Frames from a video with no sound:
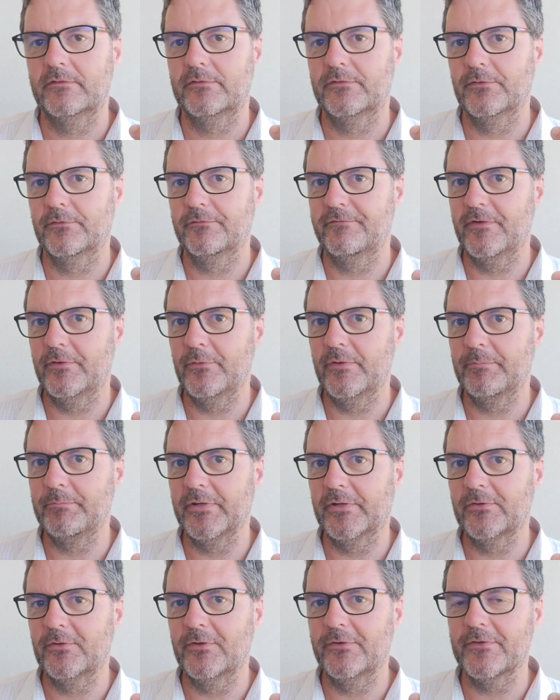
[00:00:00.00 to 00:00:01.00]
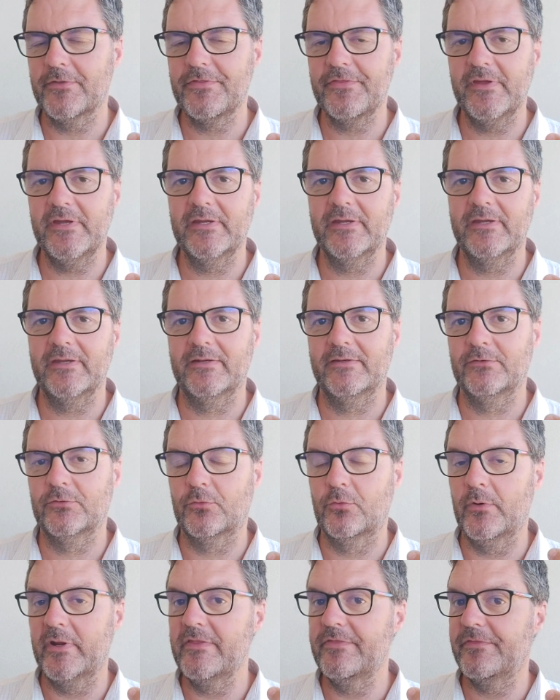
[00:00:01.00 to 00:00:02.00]
the very peculiar thing and the
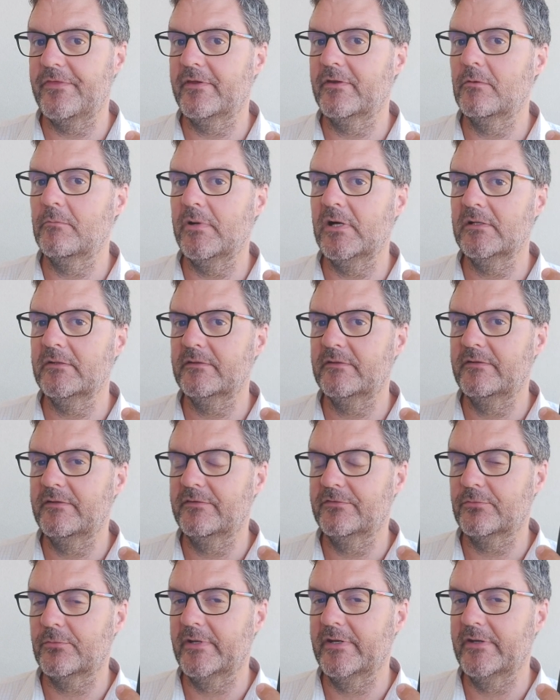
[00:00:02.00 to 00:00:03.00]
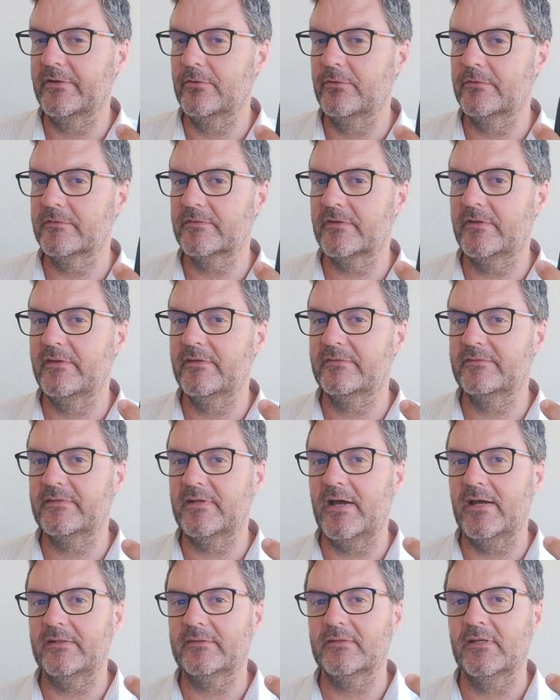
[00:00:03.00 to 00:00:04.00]
great thing about these radios is
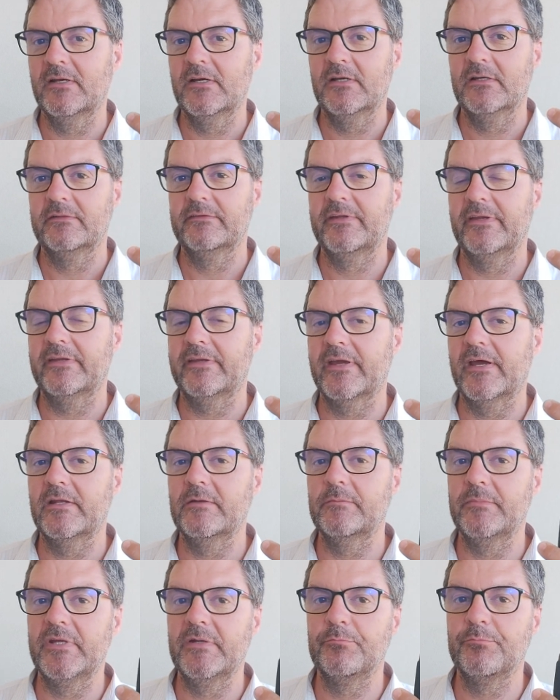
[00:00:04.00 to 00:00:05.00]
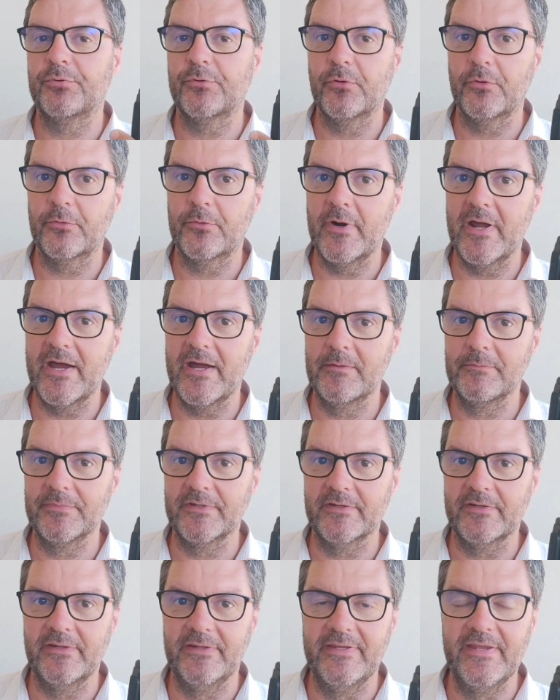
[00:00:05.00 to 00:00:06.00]
that they can be
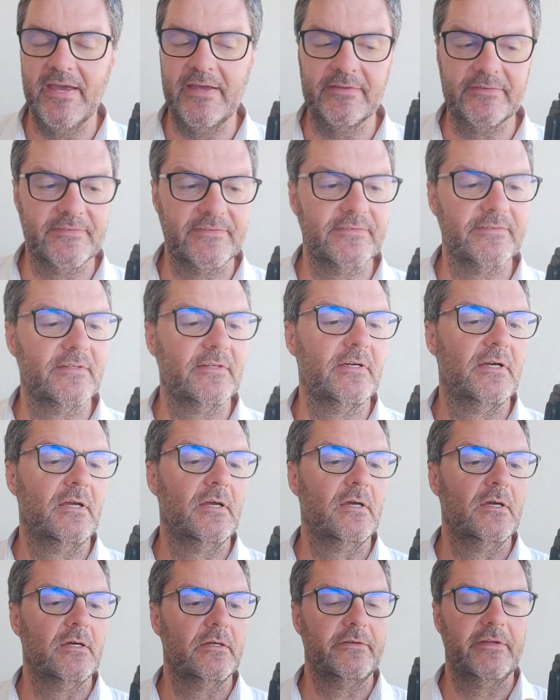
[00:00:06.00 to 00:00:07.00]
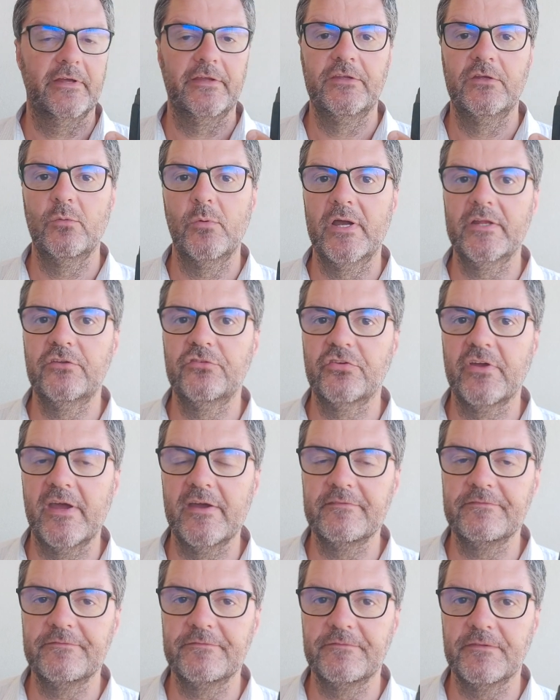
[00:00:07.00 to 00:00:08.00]
programmed, yes. They're
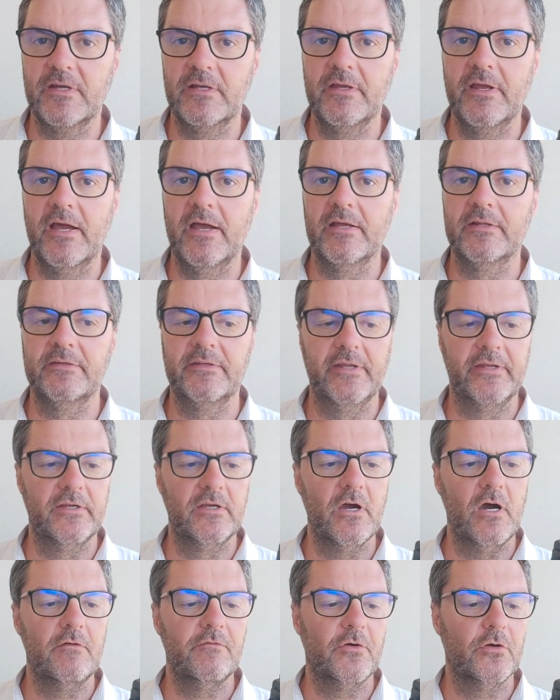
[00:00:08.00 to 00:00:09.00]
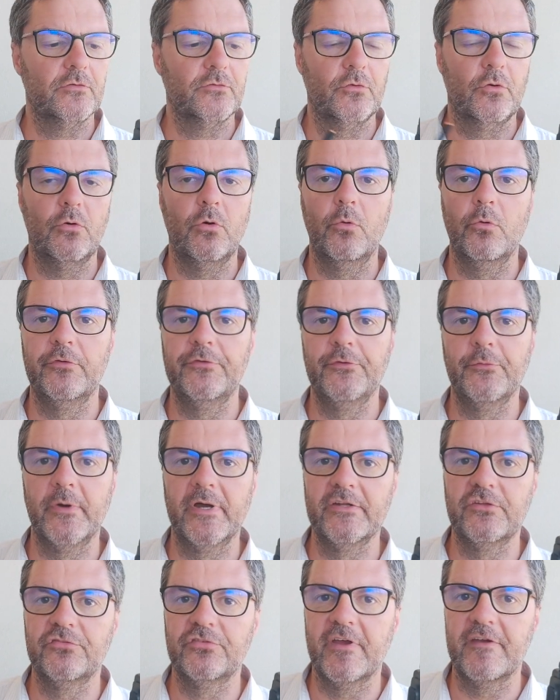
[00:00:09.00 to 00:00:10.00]
UHF and they cover the whole
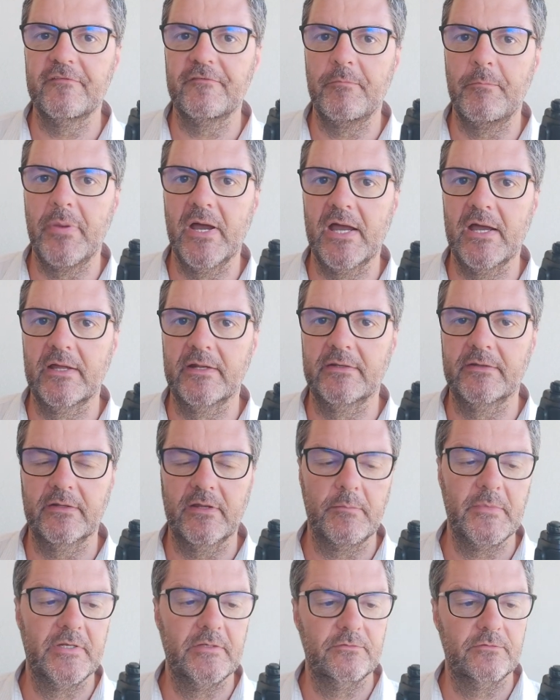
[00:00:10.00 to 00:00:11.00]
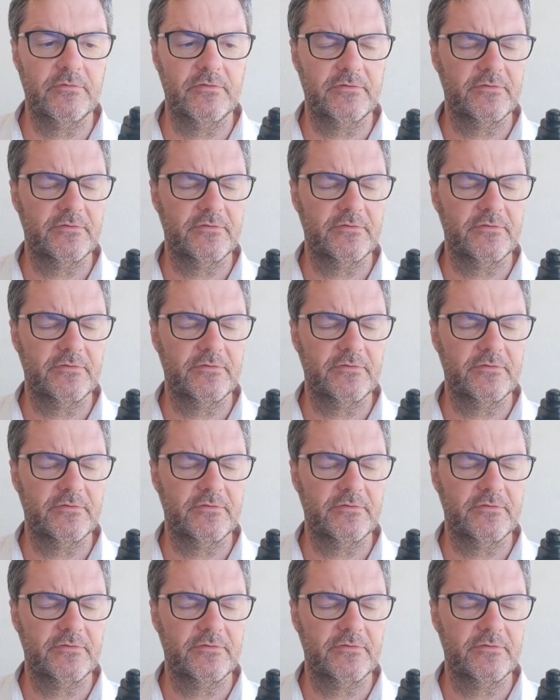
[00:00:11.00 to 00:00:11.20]
UHF band. I mean,